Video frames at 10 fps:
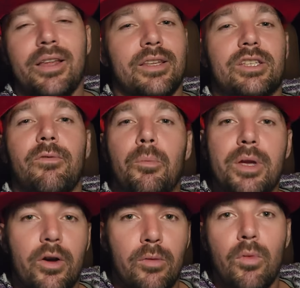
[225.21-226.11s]
This stuff will
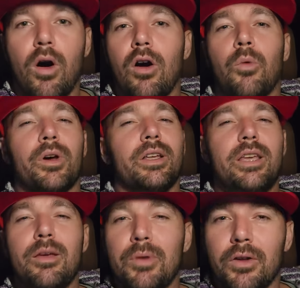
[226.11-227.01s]
be here tomorrow. We're going to
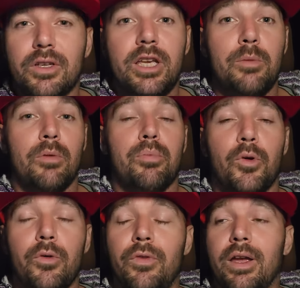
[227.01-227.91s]
keep building, keep
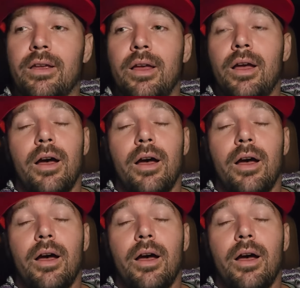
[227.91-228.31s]
improving.